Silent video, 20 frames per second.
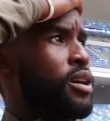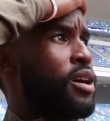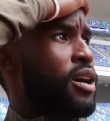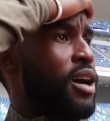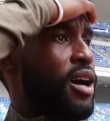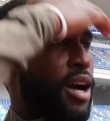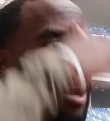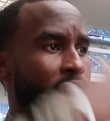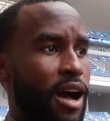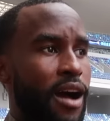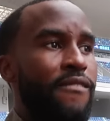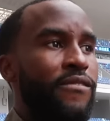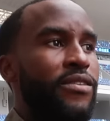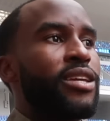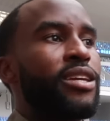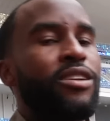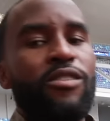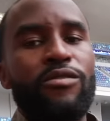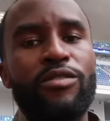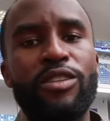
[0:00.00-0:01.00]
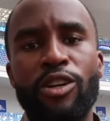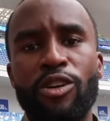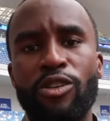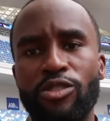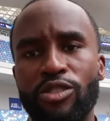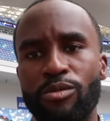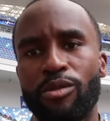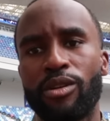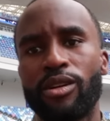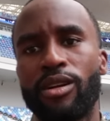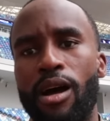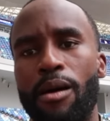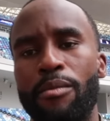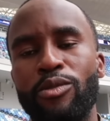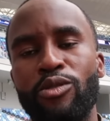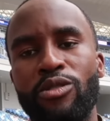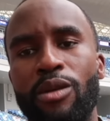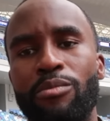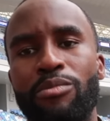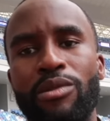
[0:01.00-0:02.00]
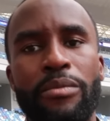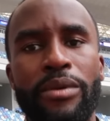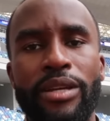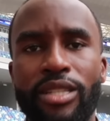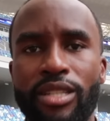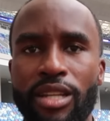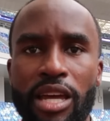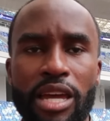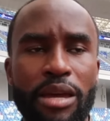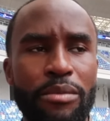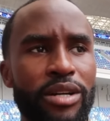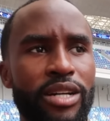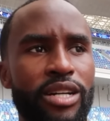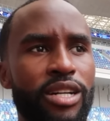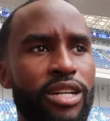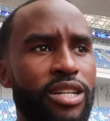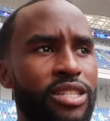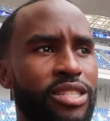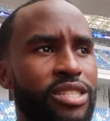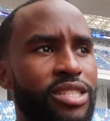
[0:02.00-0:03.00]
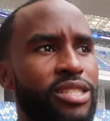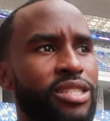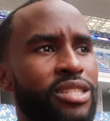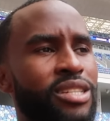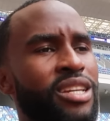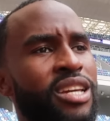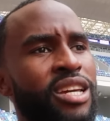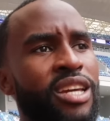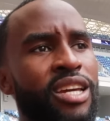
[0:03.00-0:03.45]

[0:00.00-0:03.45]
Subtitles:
I'm gonna get these hurdles, bro. I'm doing a pre-meet today because